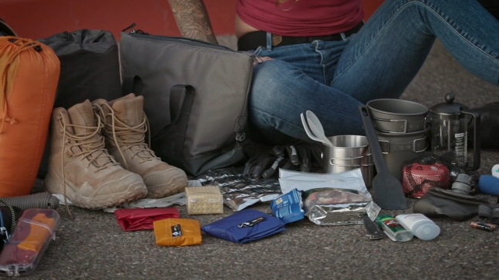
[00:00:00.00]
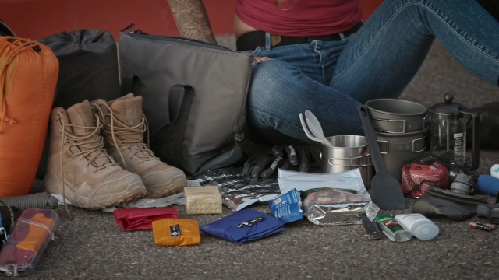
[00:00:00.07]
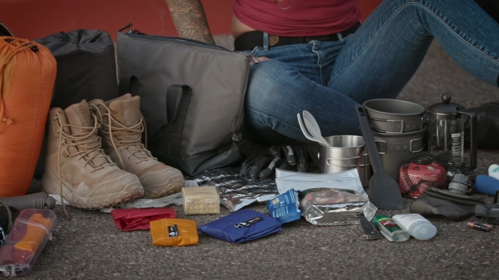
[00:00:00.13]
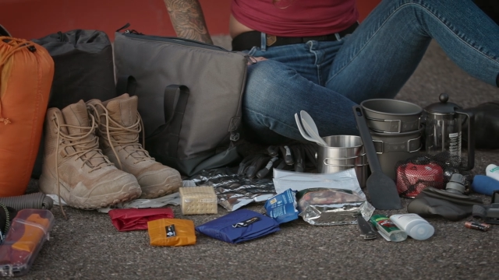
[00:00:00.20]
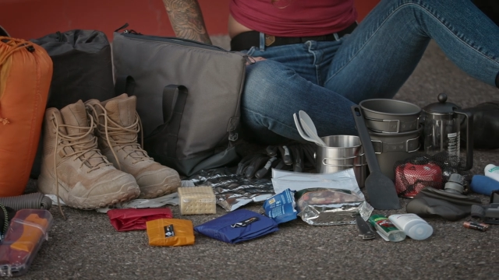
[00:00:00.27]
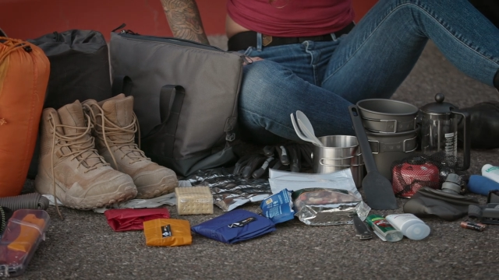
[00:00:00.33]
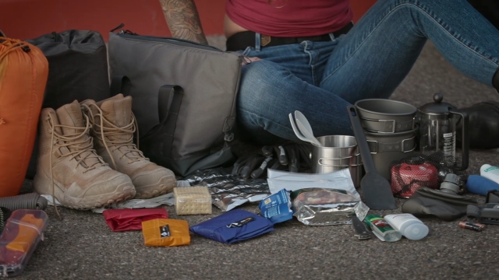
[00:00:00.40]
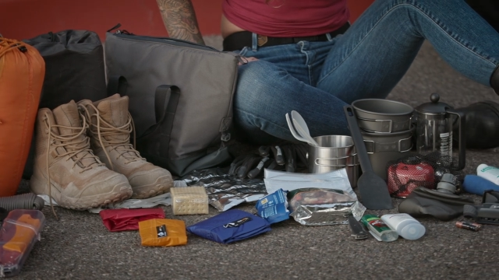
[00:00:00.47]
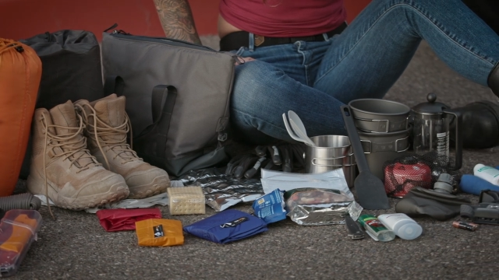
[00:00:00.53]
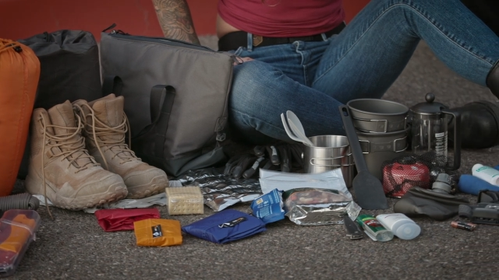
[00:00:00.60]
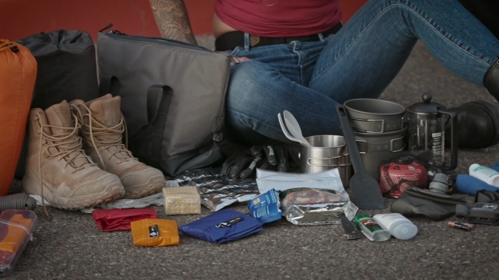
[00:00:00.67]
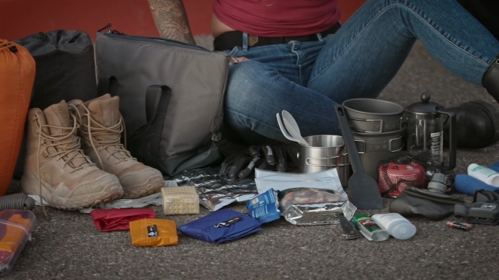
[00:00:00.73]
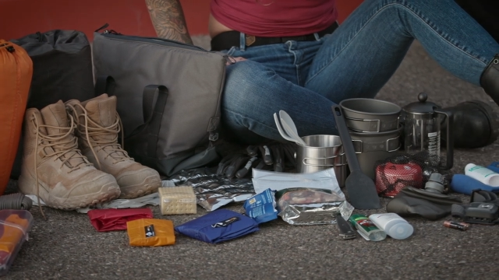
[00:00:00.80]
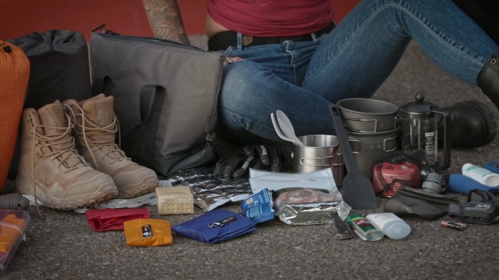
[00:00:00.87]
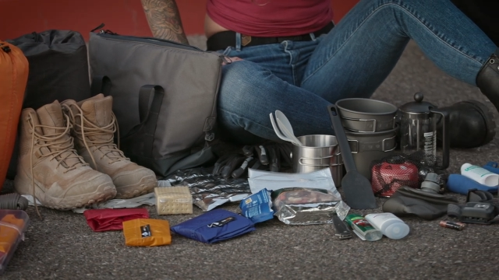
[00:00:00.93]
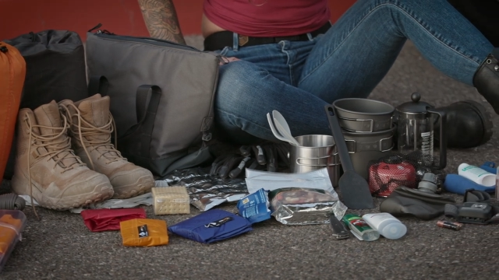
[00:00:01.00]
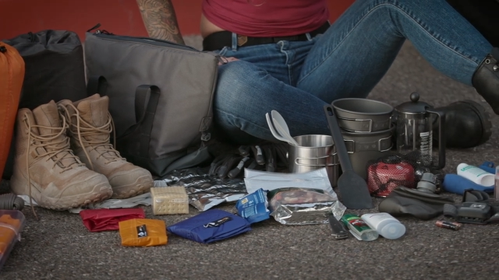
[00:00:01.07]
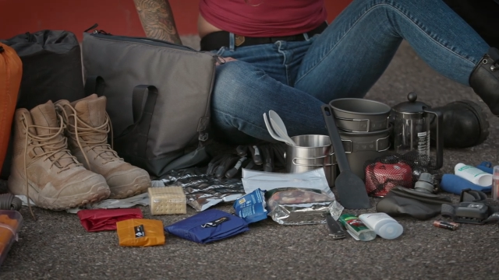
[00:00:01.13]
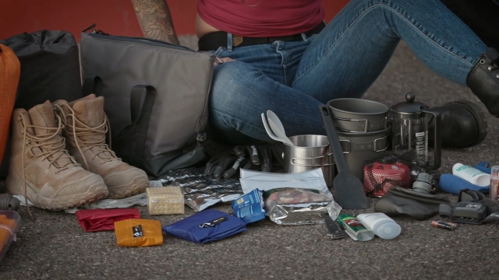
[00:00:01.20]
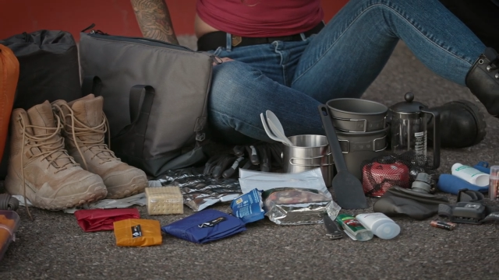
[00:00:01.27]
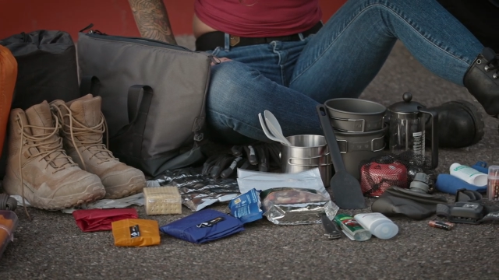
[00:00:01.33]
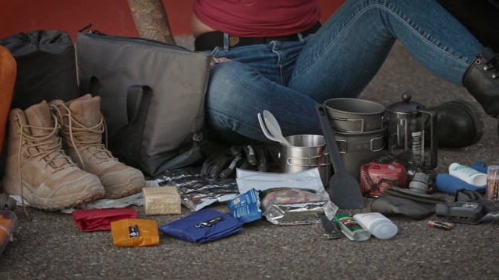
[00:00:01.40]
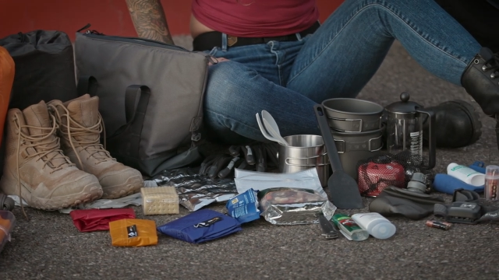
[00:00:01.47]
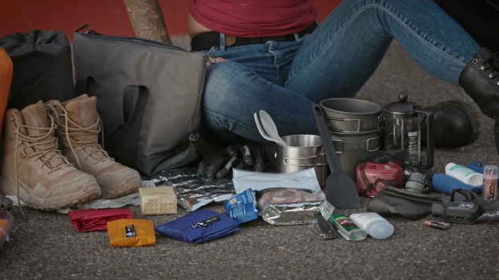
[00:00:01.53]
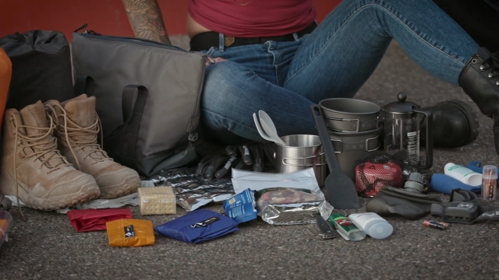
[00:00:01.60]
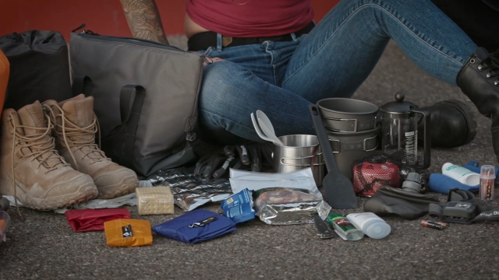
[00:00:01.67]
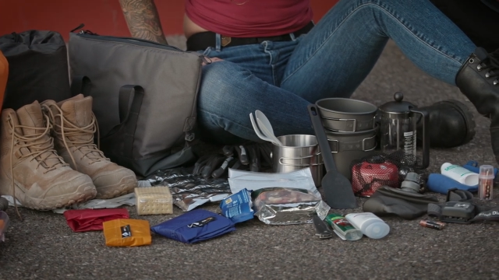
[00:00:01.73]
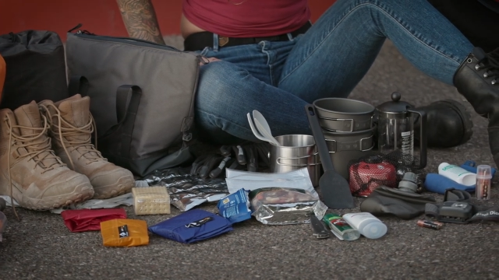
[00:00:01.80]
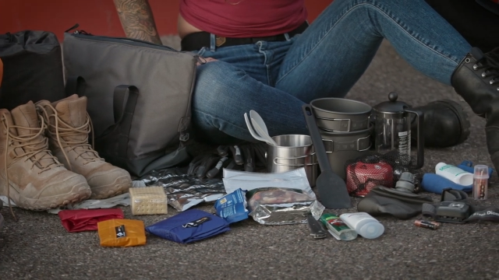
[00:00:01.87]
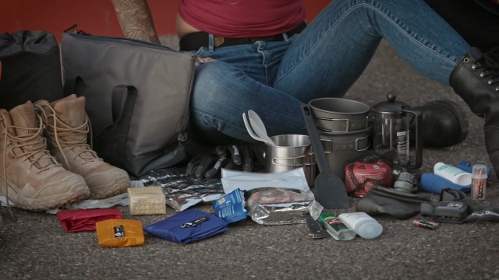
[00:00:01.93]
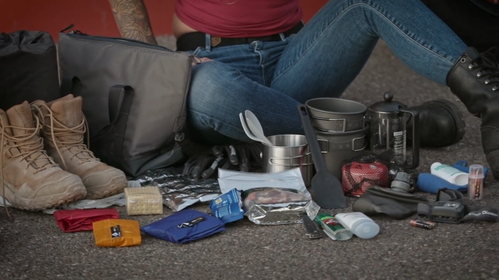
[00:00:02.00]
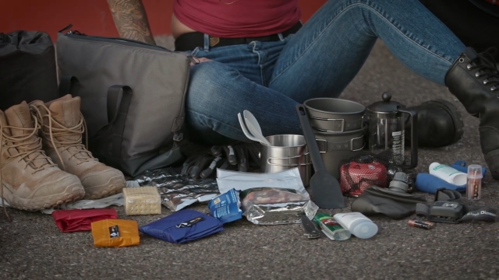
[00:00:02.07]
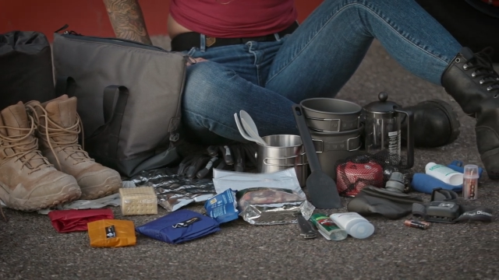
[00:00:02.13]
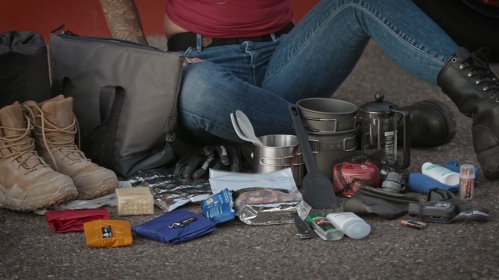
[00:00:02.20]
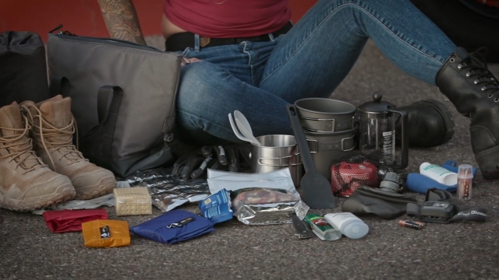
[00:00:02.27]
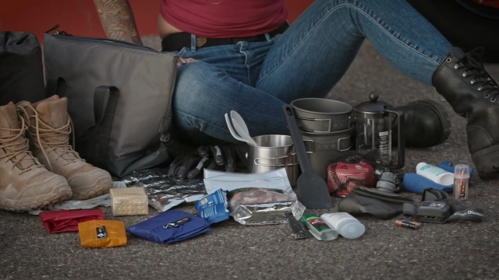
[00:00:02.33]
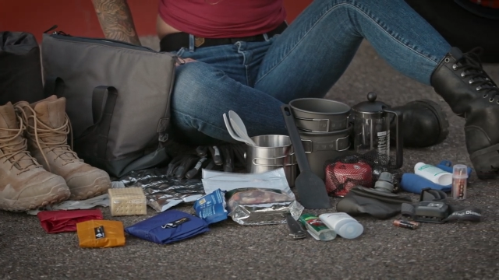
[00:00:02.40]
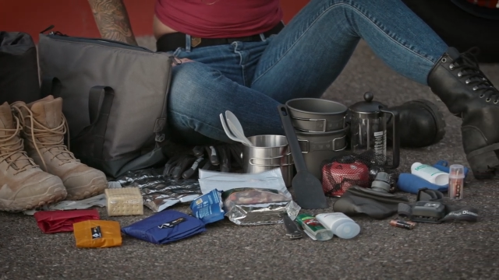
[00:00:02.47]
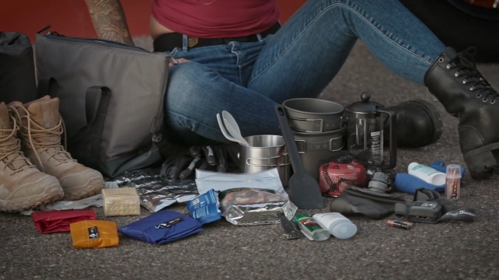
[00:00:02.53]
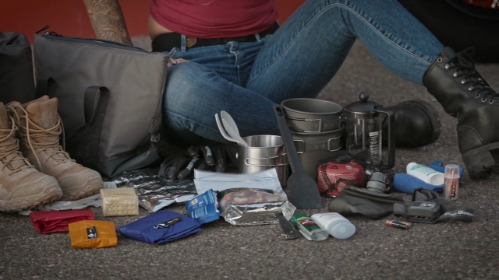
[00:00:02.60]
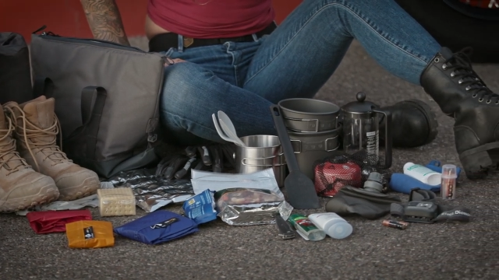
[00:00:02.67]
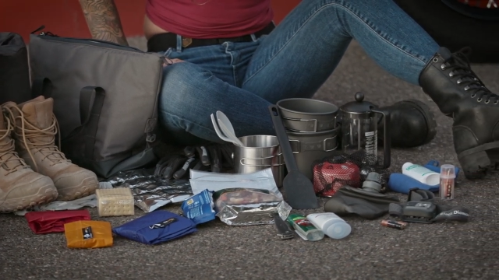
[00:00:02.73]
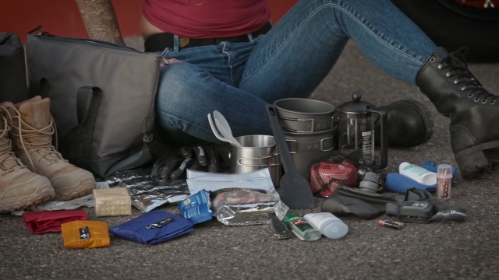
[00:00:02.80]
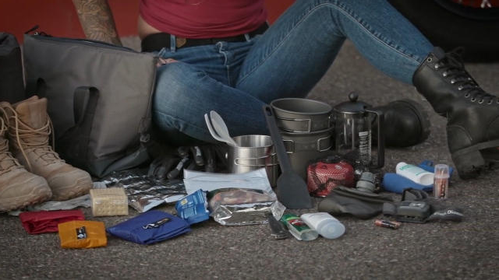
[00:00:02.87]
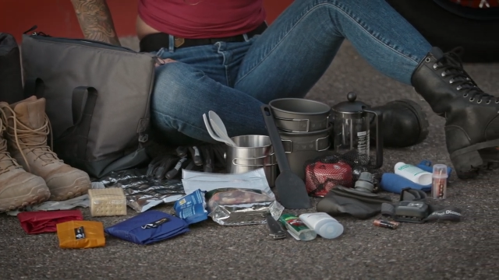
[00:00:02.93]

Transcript: No face is visible, so there are no lips to read.